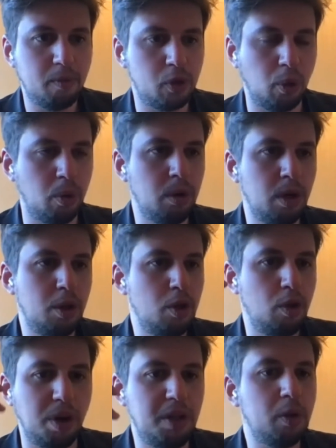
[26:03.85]
So
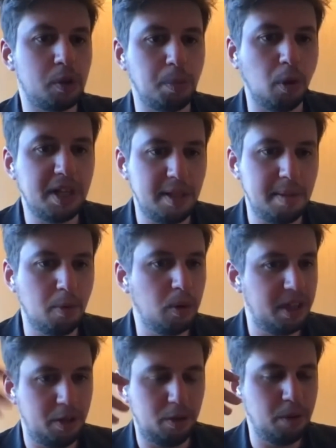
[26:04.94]
when you're small and nimble and